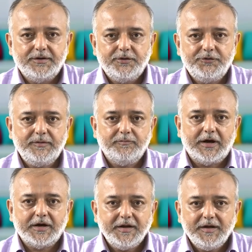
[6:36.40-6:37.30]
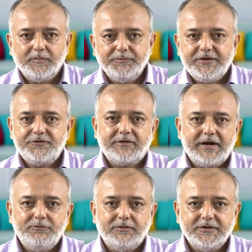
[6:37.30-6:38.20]
you see marketing companies try
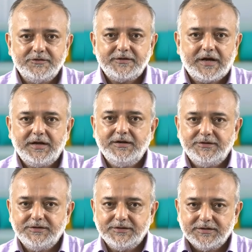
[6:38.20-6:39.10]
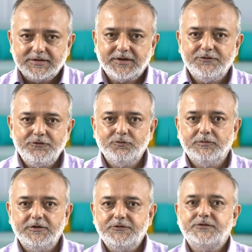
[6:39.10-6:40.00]
to understand
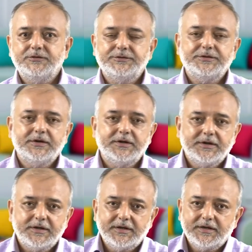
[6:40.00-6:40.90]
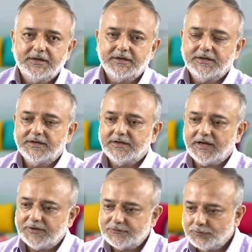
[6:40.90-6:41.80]
consumers
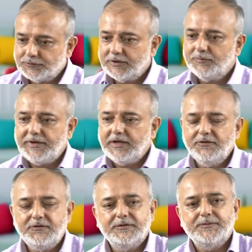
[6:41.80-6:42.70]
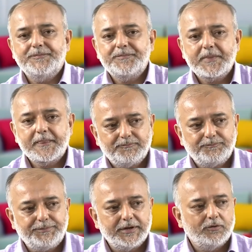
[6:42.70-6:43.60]
as social beings
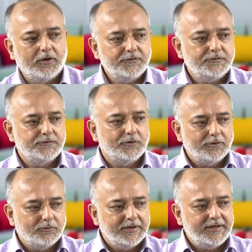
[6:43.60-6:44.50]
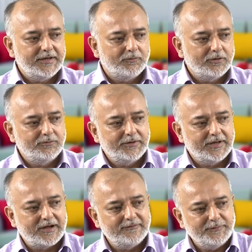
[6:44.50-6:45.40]
because not only they want to
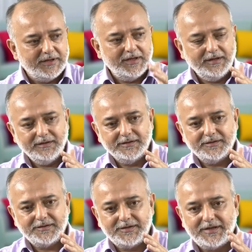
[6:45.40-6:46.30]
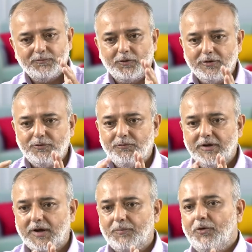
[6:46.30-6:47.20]
derive meaning, they want to
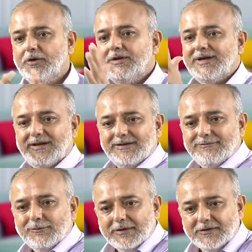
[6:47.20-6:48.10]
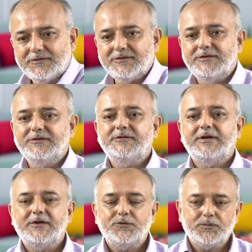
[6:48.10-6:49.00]
work upon their influencers
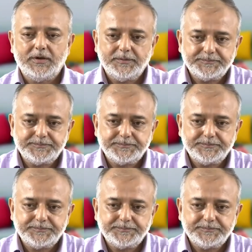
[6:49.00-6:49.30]
as well